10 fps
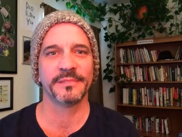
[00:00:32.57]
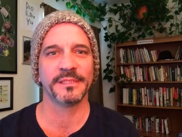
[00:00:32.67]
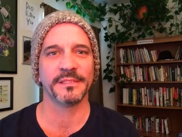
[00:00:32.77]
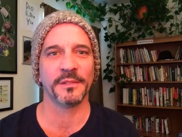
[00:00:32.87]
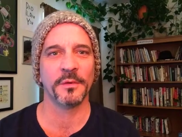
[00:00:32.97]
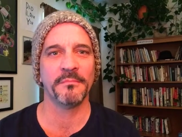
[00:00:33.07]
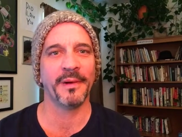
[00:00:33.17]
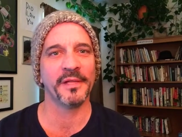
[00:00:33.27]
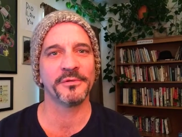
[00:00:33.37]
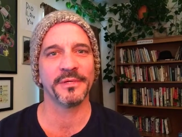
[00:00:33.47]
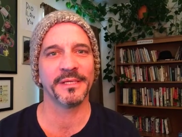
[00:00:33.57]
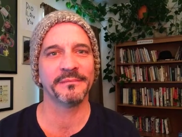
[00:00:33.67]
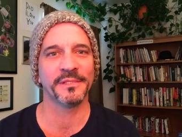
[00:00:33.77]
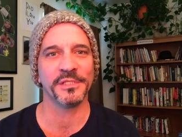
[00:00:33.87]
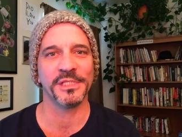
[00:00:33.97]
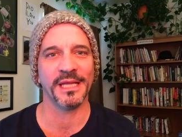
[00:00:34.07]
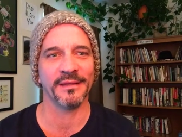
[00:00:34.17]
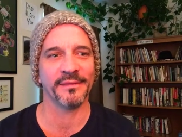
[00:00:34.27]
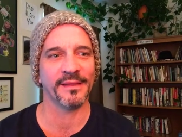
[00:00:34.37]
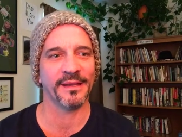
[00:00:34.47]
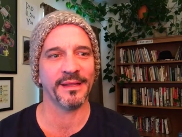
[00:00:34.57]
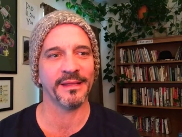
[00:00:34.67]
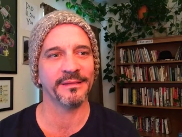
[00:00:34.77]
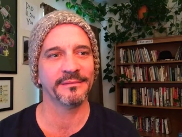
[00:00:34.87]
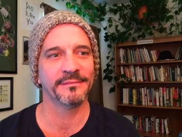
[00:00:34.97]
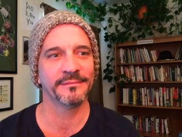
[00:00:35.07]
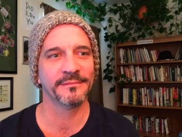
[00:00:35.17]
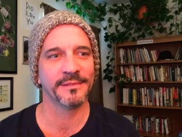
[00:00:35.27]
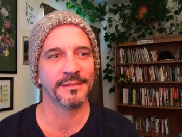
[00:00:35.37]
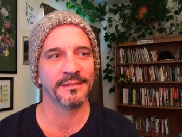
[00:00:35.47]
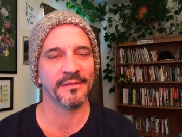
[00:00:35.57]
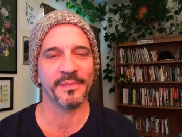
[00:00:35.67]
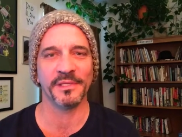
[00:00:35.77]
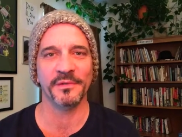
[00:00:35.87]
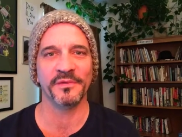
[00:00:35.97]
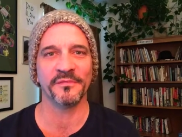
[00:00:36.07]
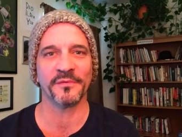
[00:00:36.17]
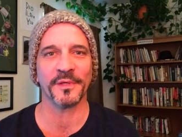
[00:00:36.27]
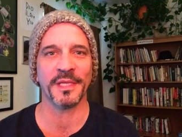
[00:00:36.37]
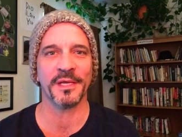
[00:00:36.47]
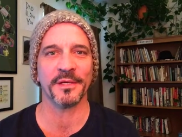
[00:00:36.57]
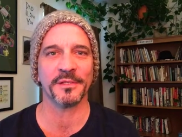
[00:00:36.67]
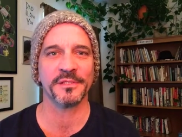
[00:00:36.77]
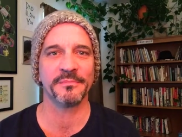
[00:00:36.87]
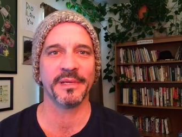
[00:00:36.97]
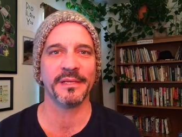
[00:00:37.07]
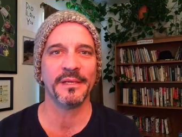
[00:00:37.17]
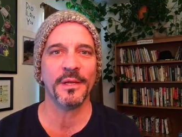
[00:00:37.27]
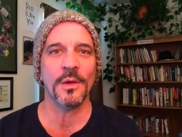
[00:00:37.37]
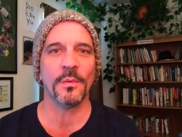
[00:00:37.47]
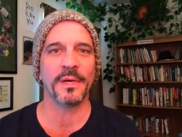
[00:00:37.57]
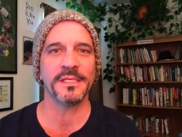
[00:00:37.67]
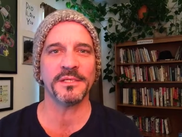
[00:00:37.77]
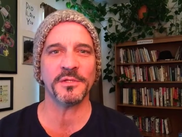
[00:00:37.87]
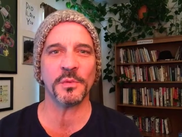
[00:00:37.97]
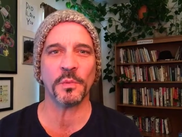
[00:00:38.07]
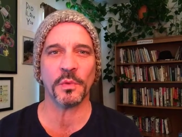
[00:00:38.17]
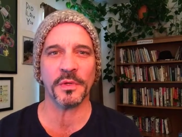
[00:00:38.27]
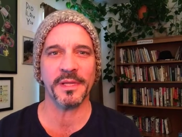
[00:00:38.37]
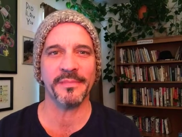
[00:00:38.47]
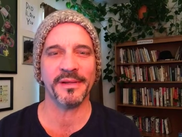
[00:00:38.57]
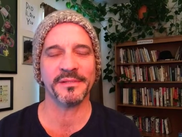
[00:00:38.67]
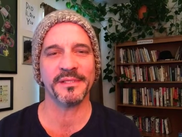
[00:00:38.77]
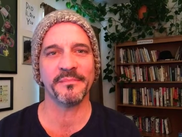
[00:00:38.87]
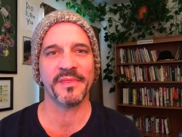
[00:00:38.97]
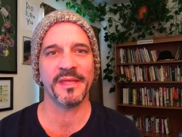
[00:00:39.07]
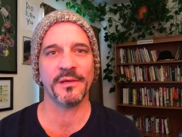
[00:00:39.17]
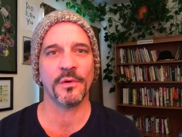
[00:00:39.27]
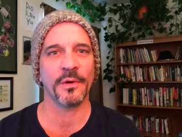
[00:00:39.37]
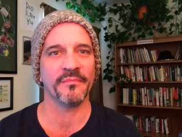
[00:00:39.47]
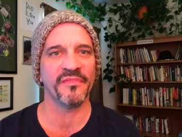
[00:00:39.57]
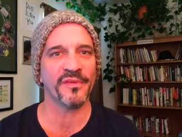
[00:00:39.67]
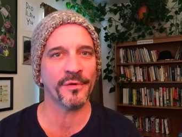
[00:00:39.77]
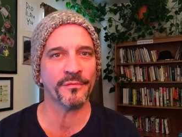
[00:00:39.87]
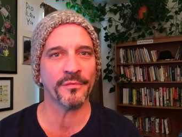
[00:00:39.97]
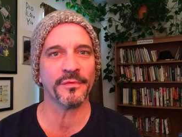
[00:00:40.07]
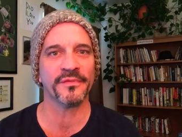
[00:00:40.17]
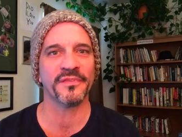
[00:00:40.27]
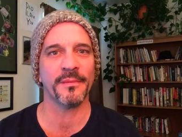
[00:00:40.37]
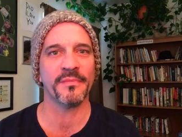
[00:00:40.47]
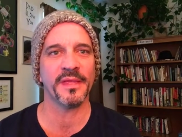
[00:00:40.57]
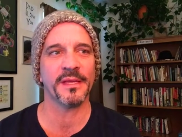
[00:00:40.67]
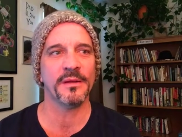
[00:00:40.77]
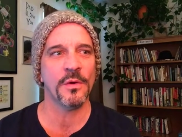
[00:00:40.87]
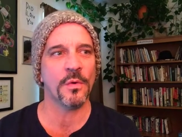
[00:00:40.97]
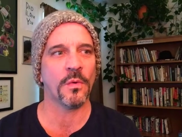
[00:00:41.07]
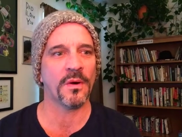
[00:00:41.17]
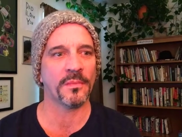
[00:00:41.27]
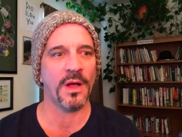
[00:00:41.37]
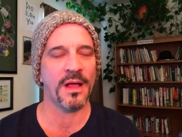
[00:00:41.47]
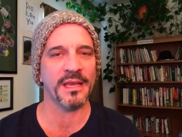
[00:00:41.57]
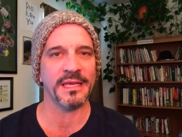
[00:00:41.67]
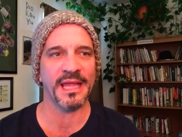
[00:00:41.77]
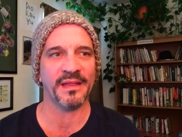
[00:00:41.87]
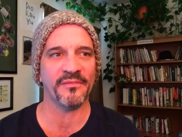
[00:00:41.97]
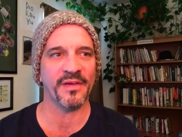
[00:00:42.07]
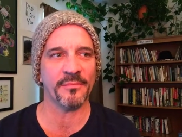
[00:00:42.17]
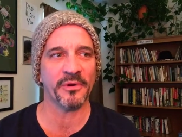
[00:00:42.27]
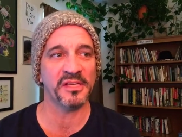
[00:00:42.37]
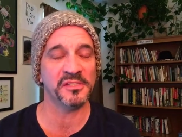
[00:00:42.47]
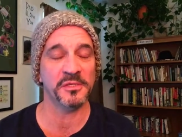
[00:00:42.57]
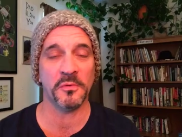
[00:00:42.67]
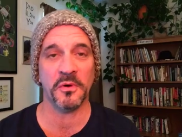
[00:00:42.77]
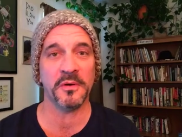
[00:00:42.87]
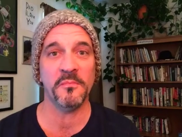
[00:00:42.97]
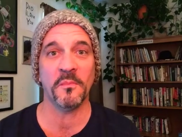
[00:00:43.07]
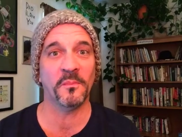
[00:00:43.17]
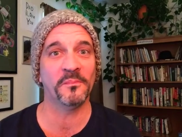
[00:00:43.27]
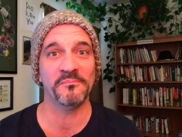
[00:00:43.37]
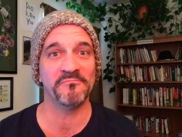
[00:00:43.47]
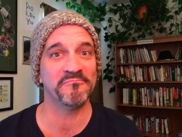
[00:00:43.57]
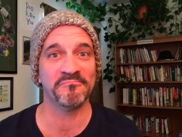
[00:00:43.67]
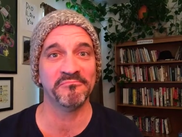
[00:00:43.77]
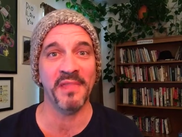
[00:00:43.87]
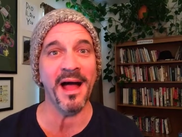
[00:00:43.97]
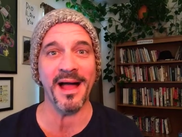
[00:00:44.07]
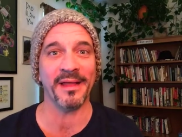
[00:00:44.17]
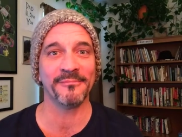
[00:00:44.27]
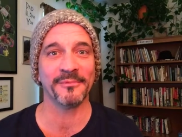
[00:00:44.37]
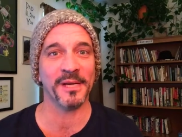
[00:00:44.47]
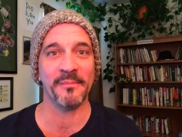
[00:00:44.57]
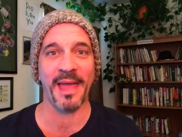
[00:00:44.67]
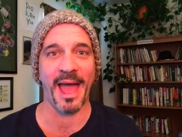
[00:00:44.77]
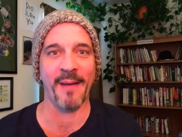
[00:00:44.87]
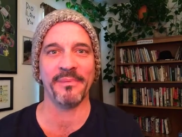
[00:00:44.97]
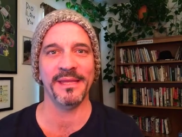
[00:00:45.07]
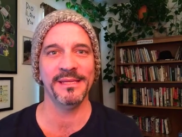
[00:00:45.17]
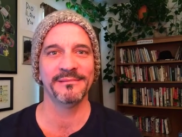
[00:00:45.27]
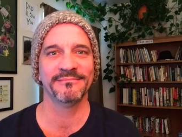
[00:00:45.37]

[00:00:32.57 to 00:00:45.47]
It's a little mantra, a chant that I have been using for years. But when I start to worry about something, or I'm fearful of something, or I'm caught in a negative vibration, or not when I'm happy